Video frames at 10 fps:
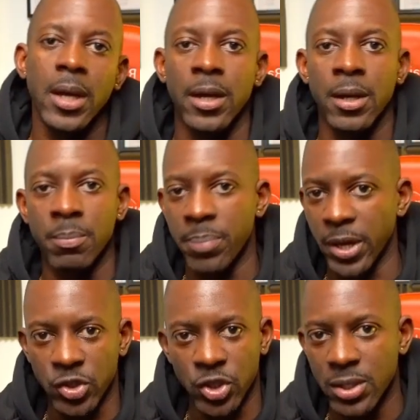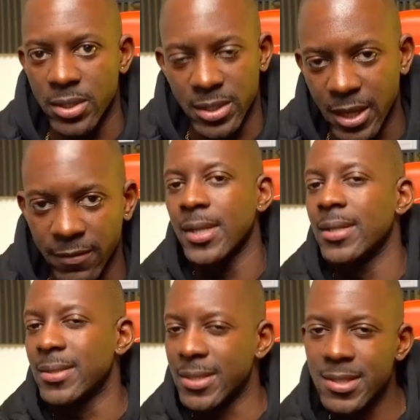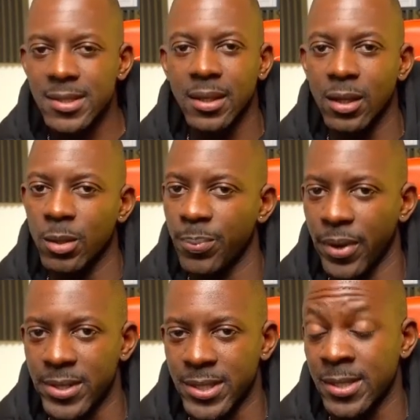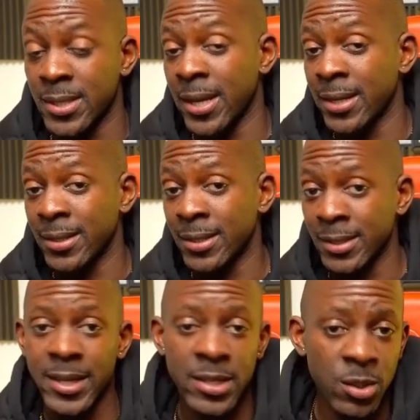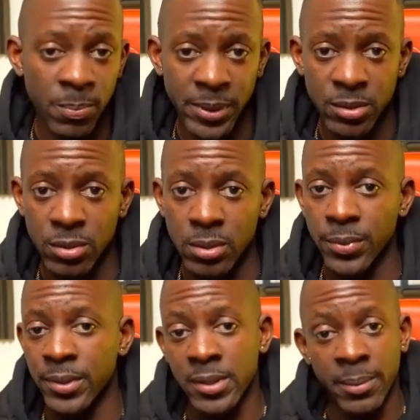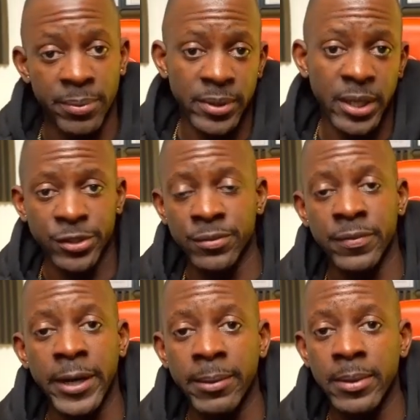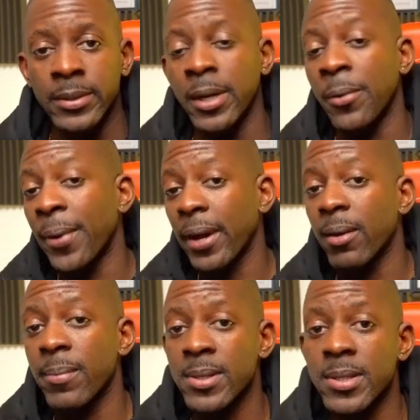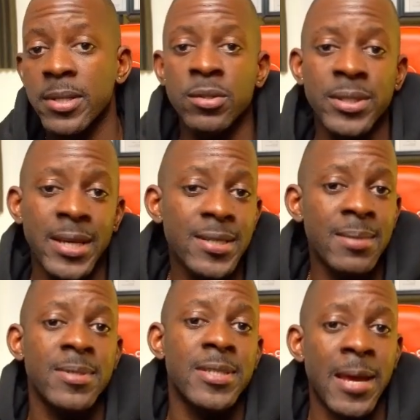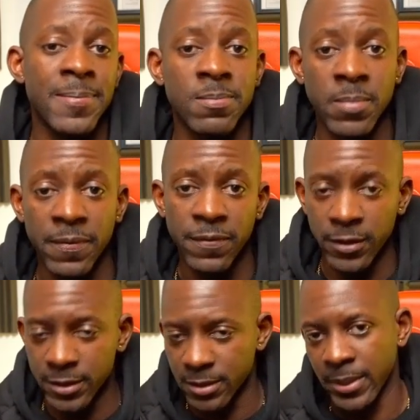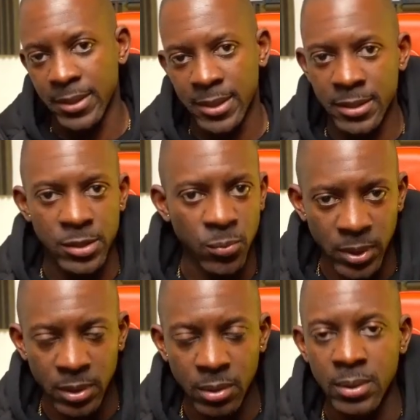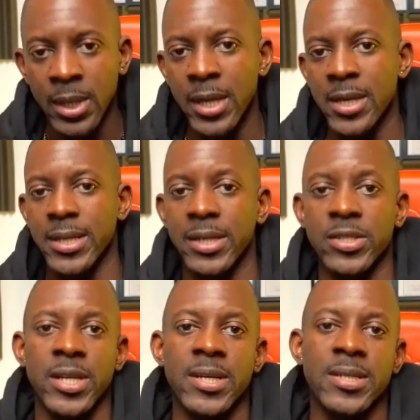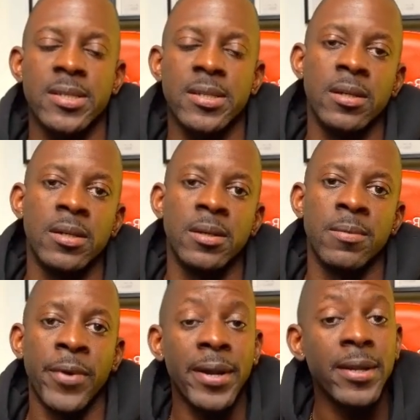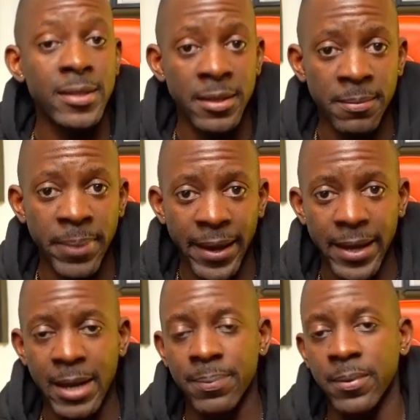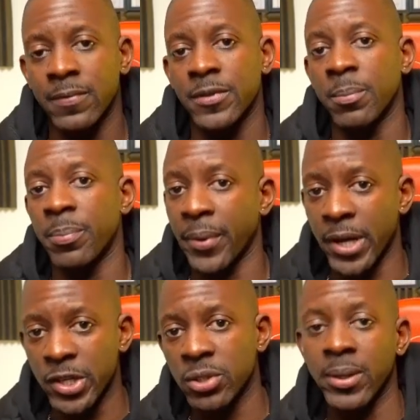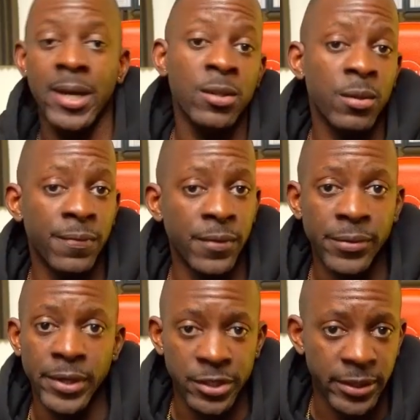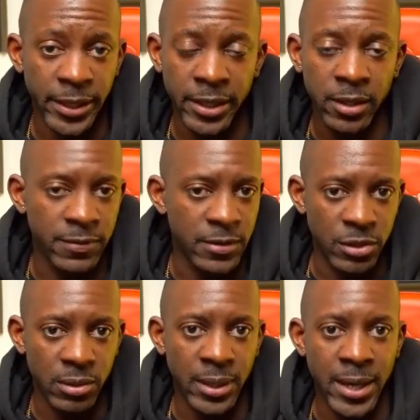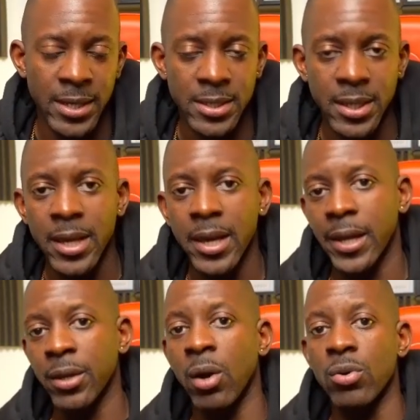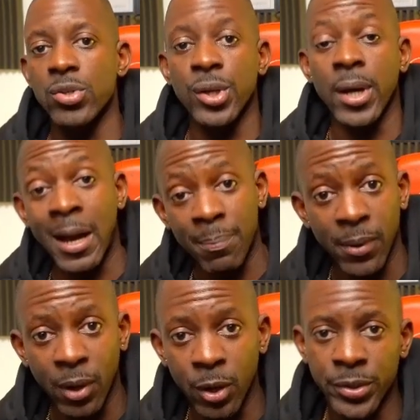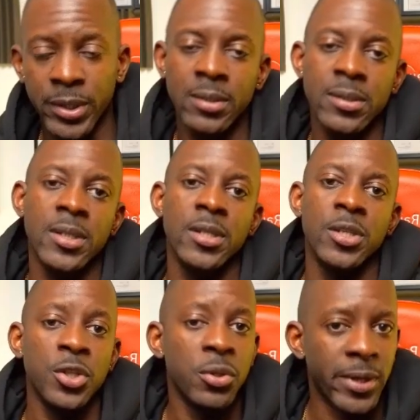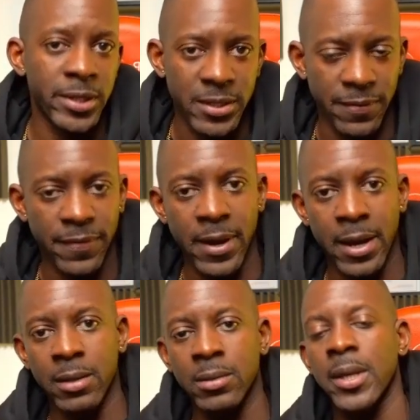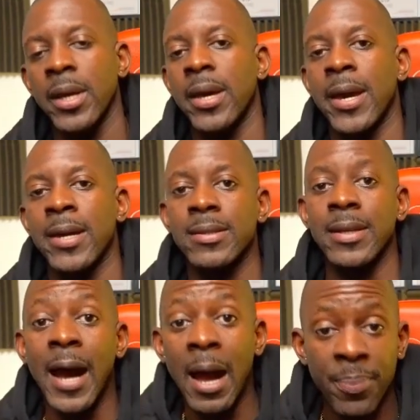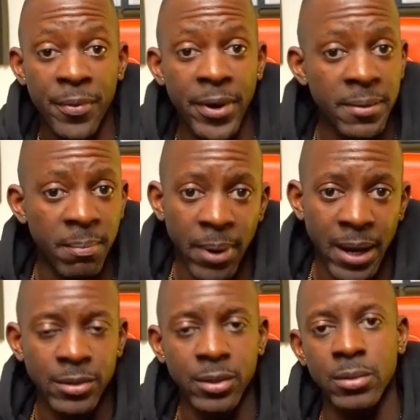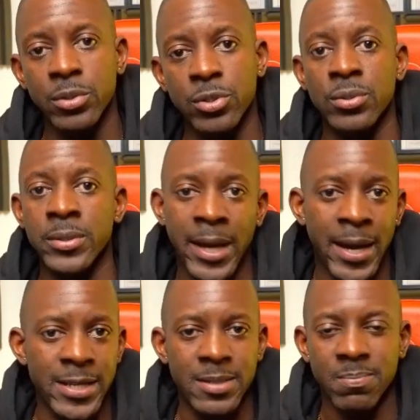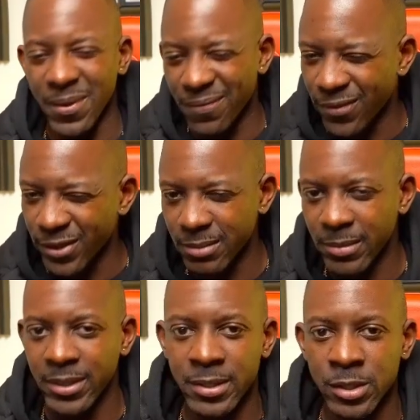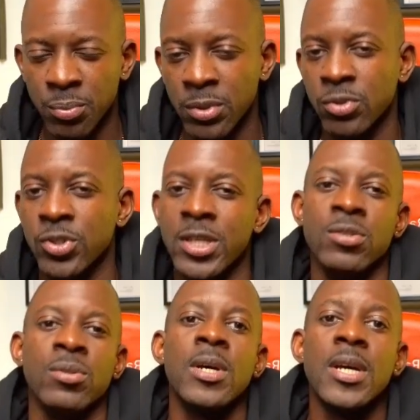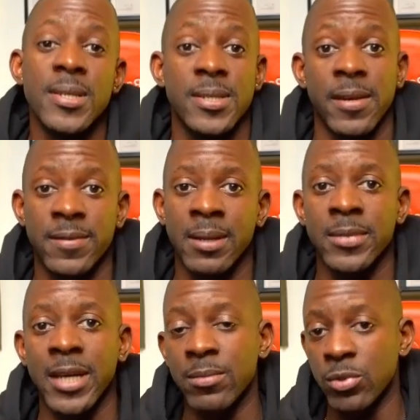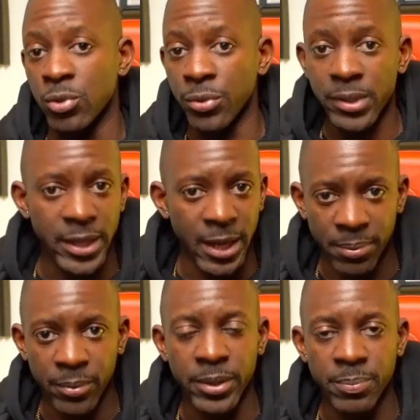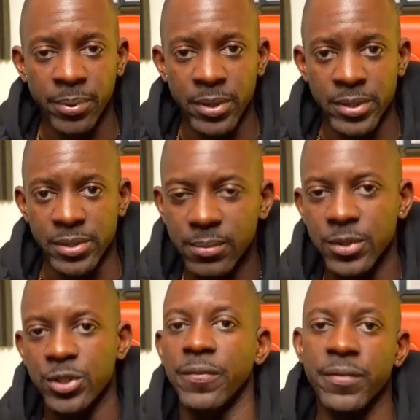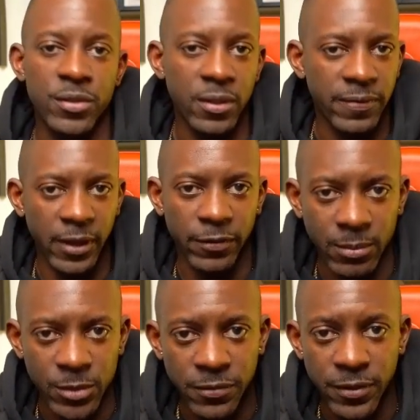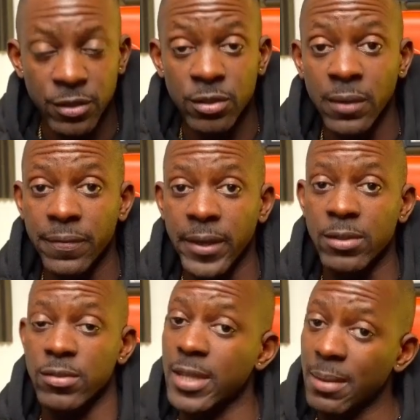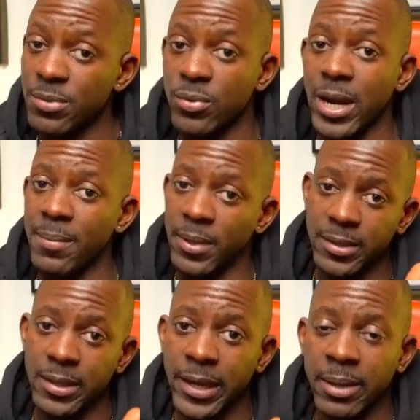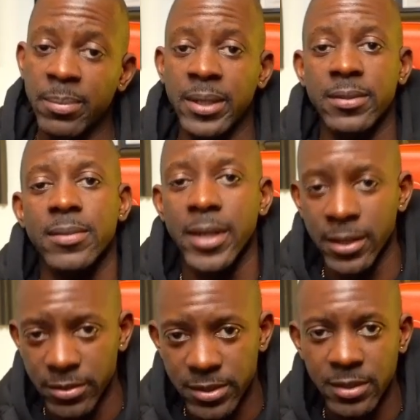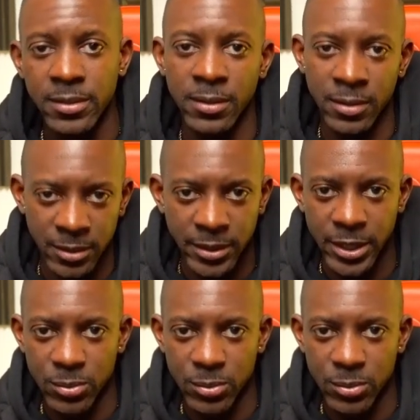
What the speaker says: patch 7. This is a long process, and in case you plan to do it in a production environment, I recommend that you take some steps before the maintenance window, such as running the backup of the operational and configuration data of CISCO ISE, and also uploading the URT file and the upgrade bundle to ISE before the maintenance window, just to save some time during the upgrade process. So if you took value from this video, don't forget to subscribe, hit the like button, and I'll see you on the next one.